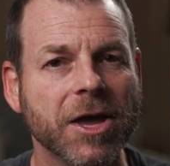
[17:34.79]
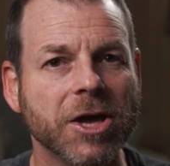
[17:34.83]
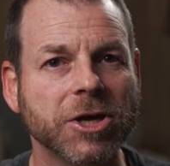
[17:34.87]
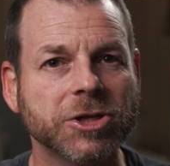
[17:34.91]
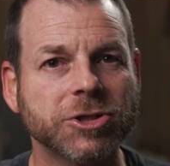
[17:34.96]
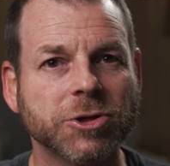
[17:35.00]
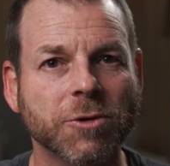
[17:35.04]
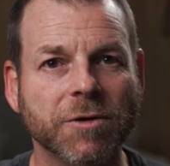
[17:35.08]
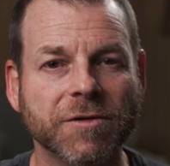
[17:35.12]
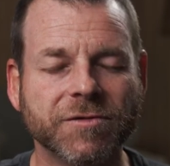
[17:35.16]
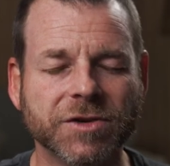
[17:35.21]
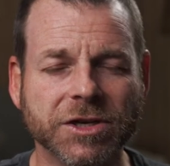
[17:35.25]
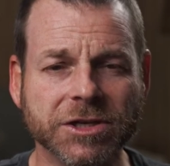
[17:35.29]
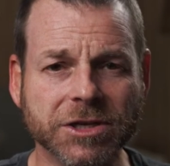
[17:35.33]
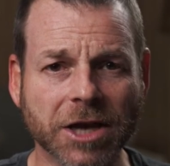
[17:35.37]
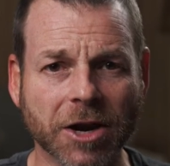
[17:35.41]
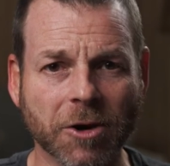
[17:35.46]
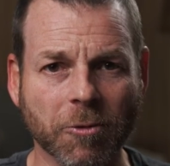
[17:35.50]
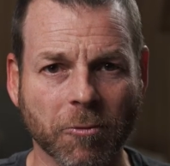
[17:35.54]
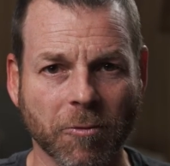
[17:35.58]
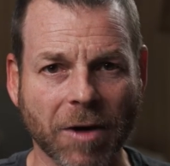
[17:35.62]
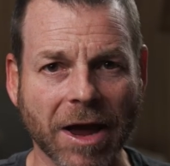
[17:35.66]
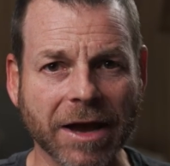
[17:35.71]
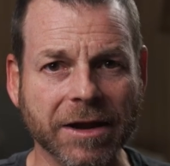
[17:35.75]
So we've just got
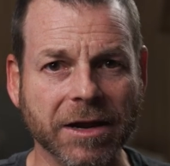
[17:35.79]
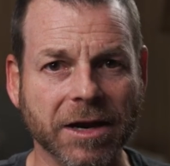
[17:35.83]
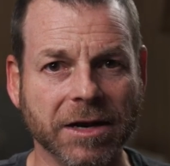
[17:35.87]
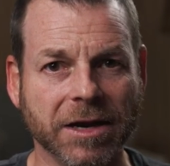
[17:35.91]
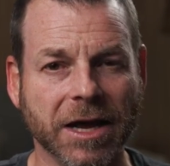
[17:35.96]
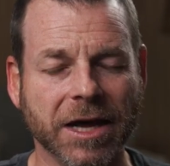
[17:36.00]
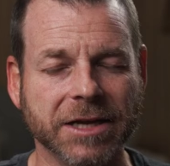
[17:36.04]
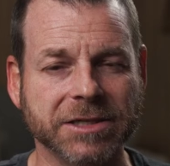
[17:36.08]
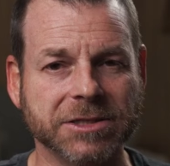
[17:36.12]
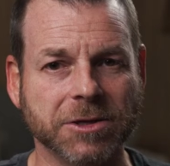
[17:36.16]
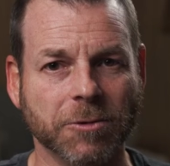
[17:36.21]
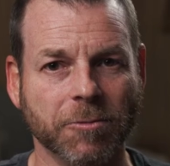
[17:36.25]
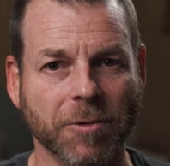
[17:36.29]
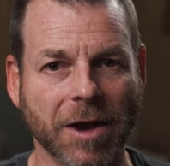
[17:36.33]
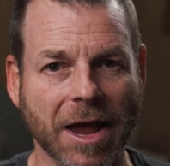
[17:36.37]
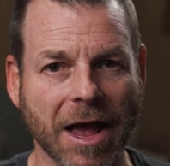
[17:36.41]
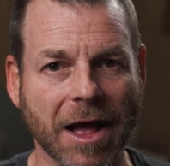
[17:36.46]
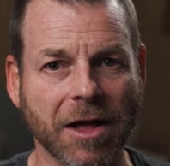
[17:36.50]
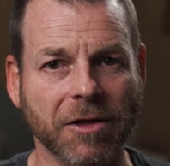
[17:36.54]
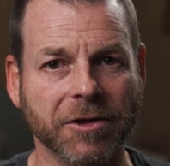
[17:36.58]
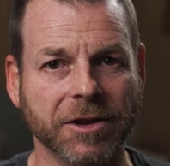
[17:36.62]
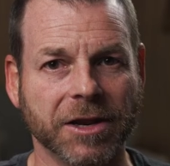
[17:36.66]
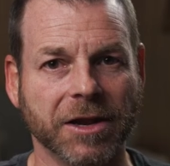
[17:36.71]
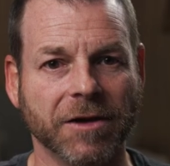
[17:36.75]
to recognize the
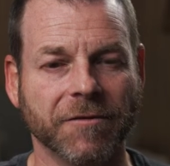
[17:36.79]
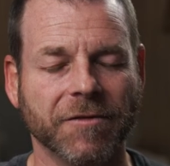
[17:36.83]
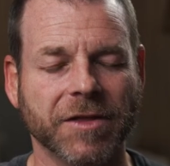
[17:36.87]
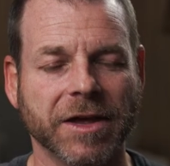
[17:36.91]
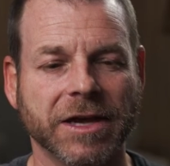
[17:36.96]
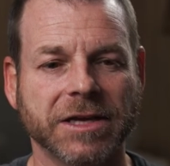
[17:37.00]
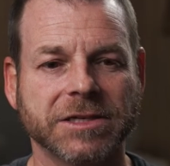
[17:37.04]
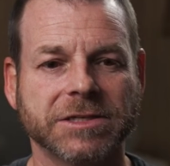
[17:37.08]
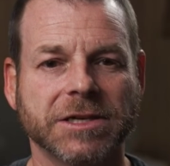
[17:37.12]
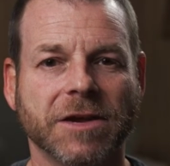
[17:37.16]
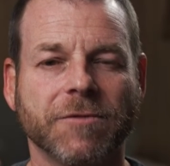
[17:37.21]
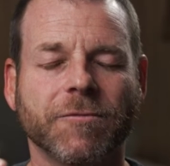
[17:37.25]
reality of this.